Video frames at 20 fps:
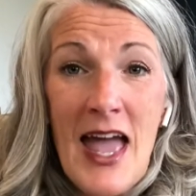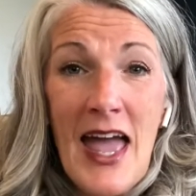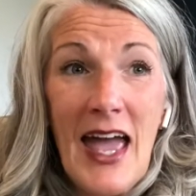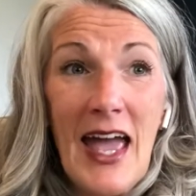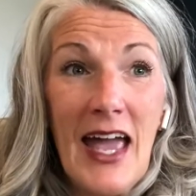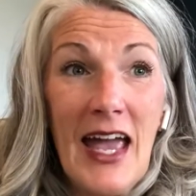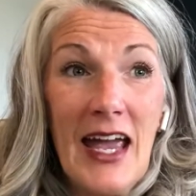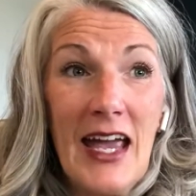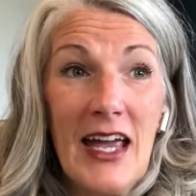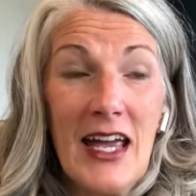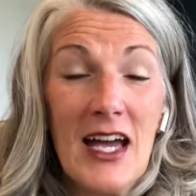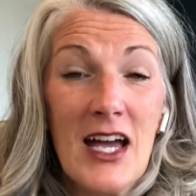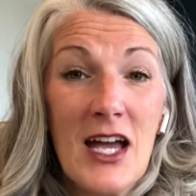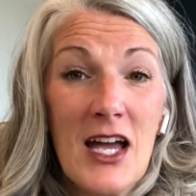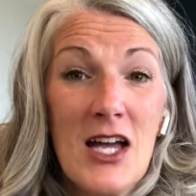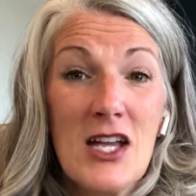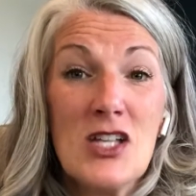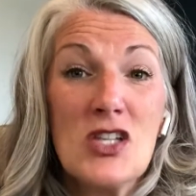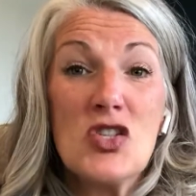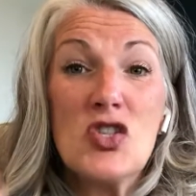a
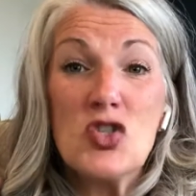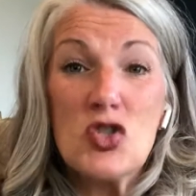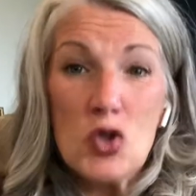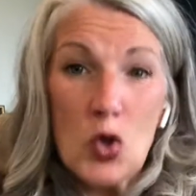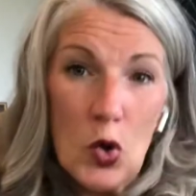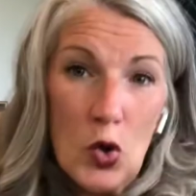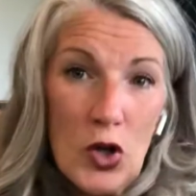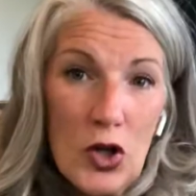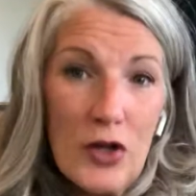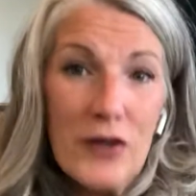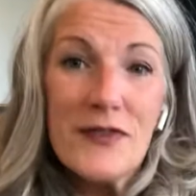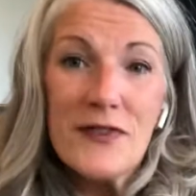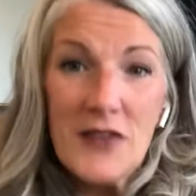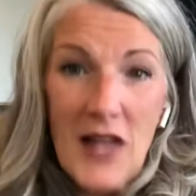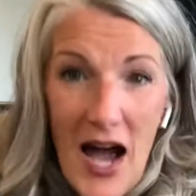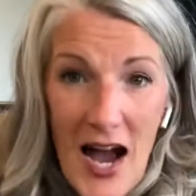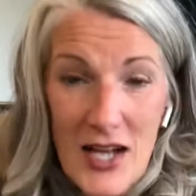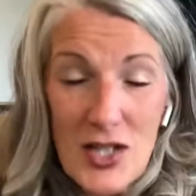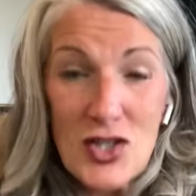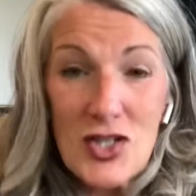solar
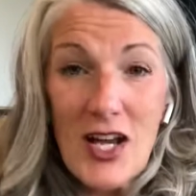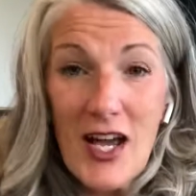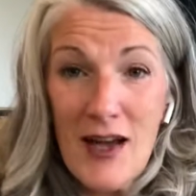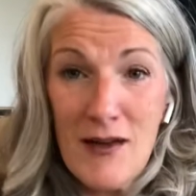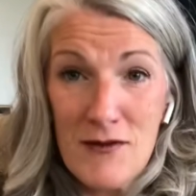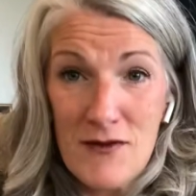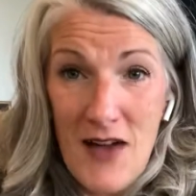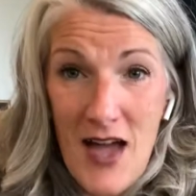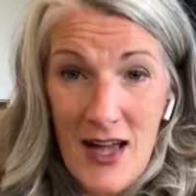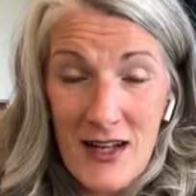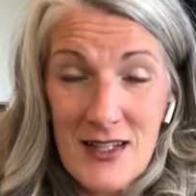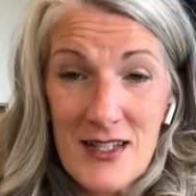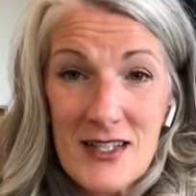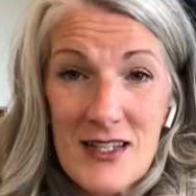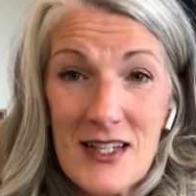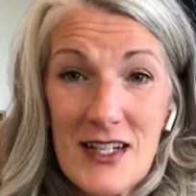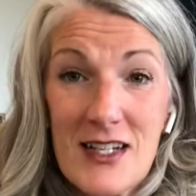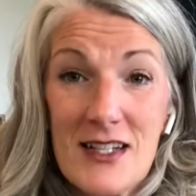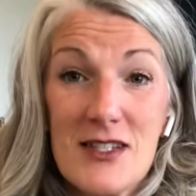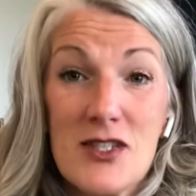flash event
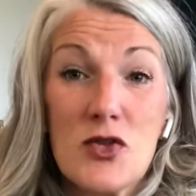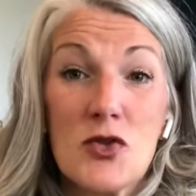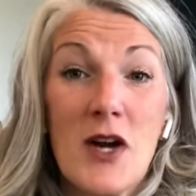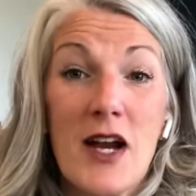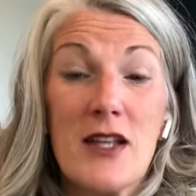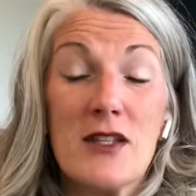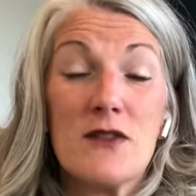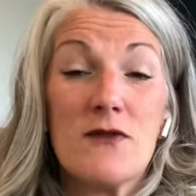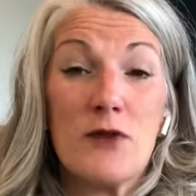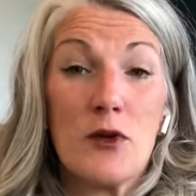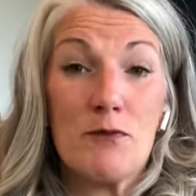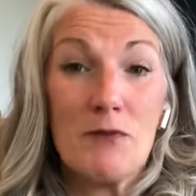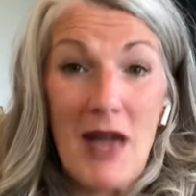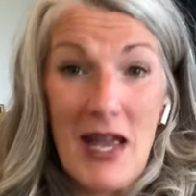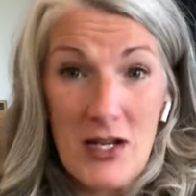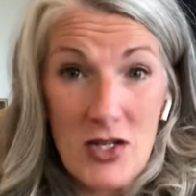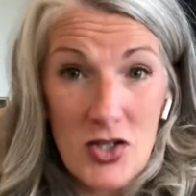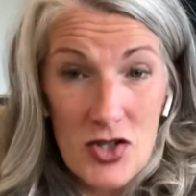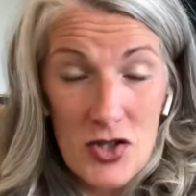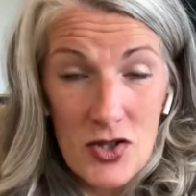that is
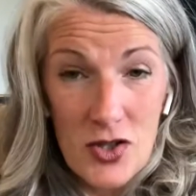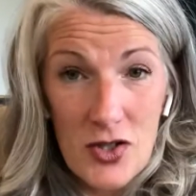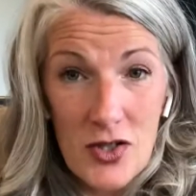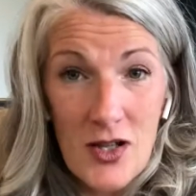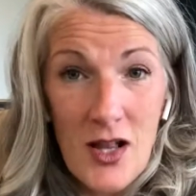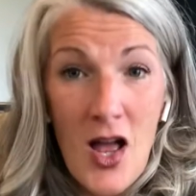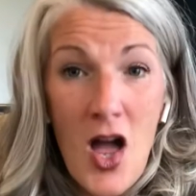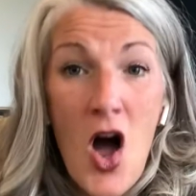transformational